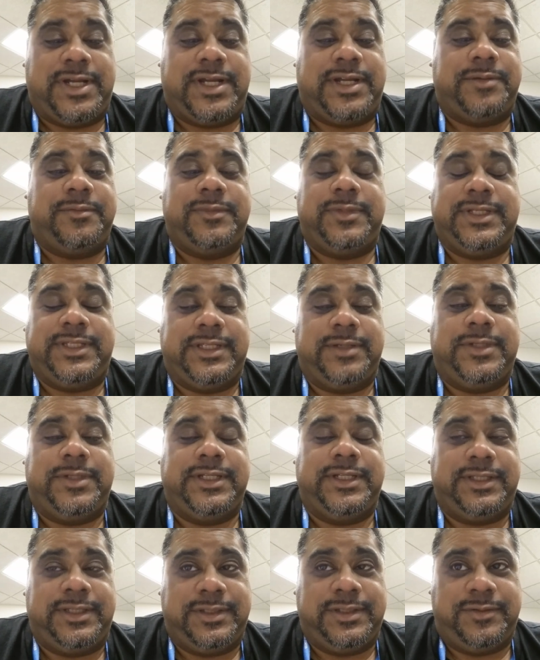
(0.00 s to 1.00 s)
my
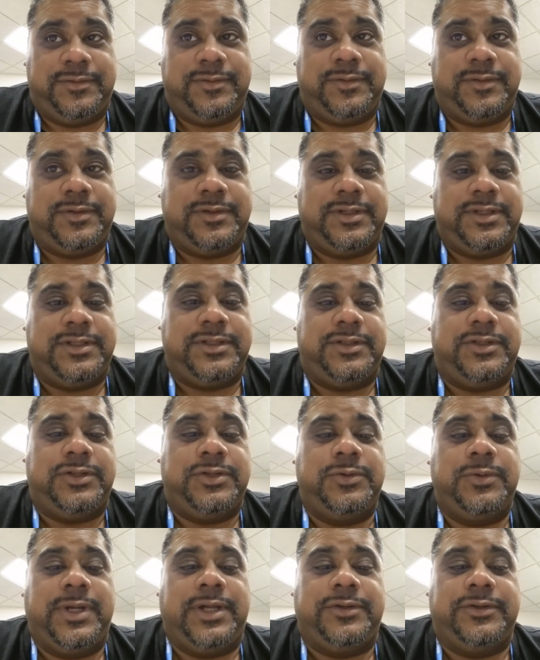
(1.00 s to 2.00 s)
siblings, and
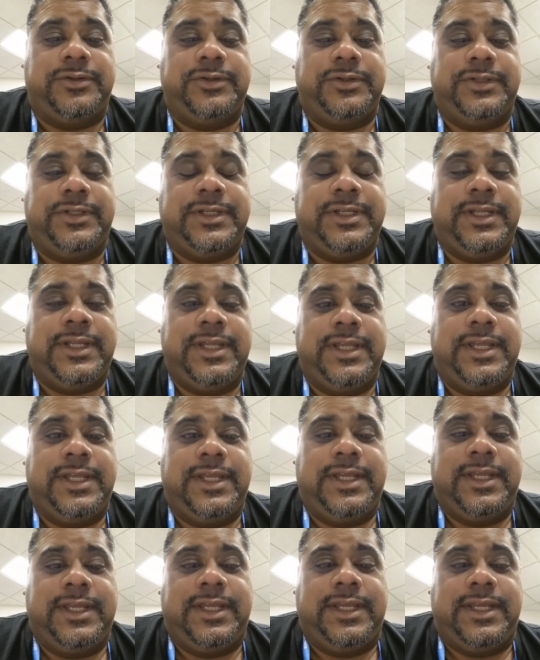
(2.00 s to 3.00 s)
two elders.
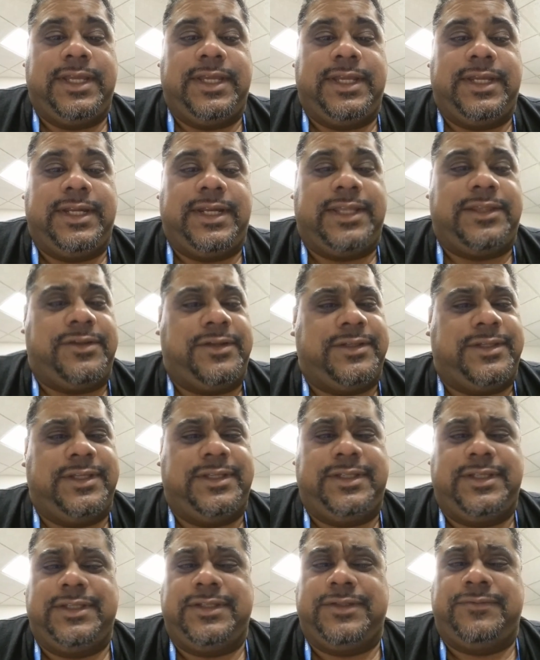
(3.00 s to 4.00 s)
And I thought, this
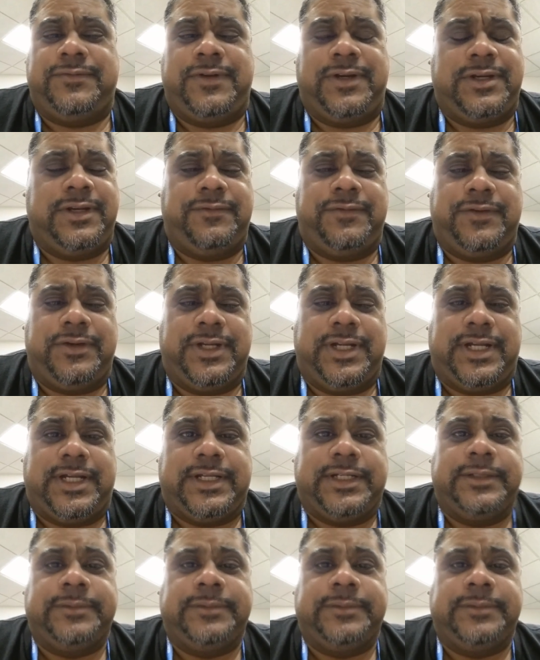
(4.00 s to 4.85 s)
is very, very odd.